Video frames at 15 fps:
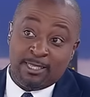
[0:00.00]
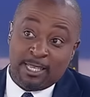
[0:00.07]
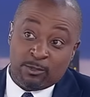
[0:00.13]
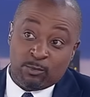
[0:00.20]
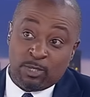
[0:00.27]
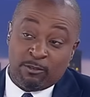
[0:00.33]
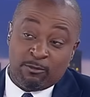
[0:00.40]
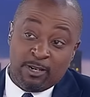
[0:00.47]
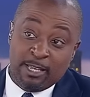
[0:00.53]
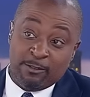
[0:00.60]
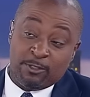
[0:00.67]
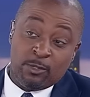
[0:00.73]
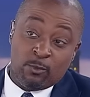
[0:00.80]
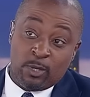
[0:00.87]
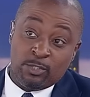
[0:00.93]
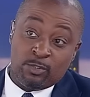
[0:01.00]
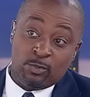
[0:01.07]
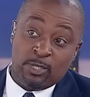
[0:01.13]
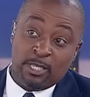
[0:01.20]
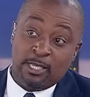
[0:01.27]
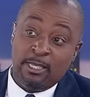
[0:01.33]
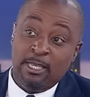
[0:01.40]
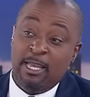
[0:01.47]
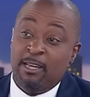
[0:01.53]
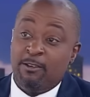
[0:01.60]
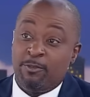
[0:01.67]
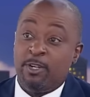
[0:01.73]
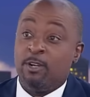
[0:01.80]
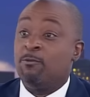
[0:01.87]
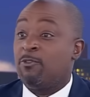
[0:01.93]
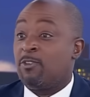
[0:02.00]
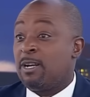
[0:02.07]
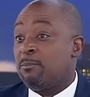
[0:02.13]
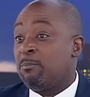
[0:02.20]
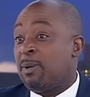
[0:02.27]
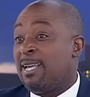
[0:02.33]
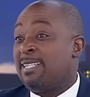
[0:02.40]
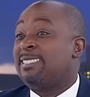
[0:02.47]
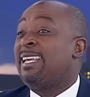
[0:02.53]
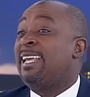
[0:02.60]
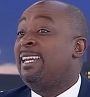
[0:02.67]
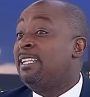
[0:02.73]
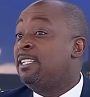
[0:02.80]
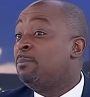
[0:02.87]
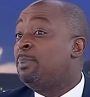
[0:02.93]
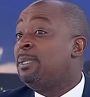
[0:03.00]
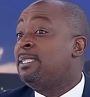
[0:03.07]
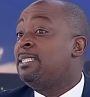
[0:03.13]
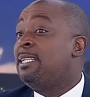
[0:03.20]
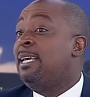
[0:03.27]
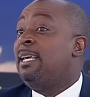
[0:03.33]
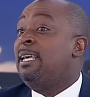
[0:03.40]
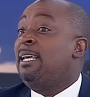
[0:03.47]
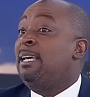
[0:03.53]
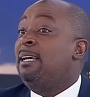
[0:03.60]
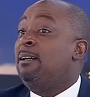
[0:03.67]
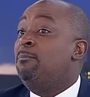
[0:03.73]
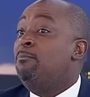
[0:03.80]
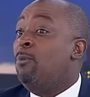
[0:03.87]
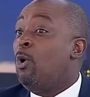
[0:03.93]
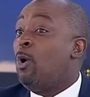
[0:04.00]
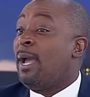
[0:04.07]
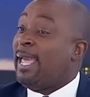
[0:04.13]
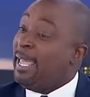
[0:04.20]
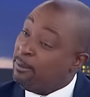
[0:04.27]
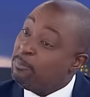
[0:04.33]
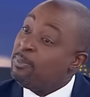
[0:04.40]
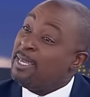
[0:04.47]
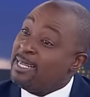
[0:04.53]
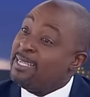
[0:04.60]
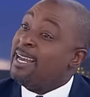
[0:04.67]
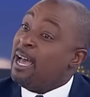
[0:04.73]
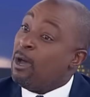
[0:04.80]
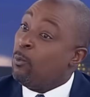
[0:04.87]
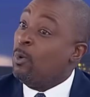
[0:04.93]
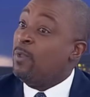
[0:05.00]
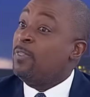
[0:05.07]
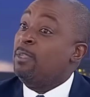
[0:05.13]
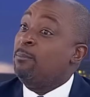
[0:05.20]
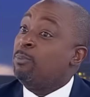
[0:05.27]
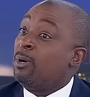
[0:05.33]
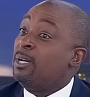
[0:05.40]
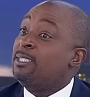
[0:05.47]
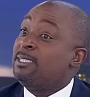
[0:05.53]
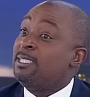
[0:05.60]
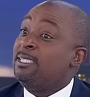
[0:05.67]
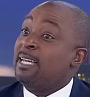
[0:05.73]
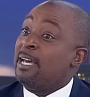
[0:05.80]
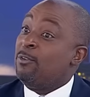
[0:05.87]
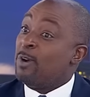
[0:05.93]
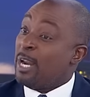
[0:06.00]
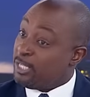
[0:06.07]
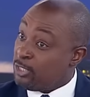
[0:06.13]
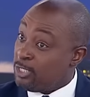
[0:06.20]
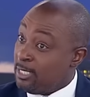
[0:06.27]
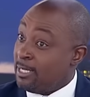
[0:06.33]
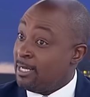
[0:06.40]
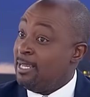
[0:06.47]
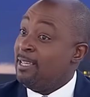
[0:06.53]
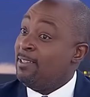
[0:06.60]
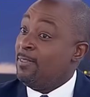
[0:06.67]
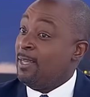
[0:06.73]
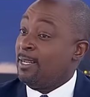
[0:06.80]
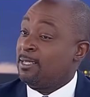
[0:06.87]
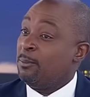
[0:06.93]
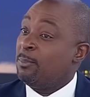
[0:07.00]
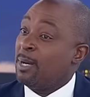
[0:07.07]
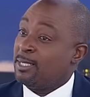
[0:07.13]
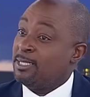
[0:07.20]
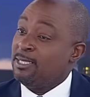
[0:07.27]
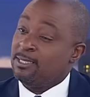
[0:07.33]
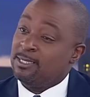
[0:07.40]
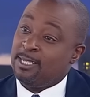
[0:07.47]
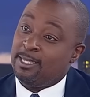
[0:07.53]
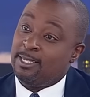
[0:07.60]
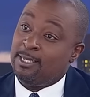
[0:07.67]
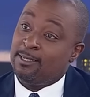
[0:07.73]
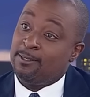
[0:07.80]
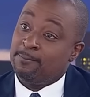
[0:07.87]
that would have left and went to the Freedom Front Plus a little bit more happier now with the policy direction that the party is taking?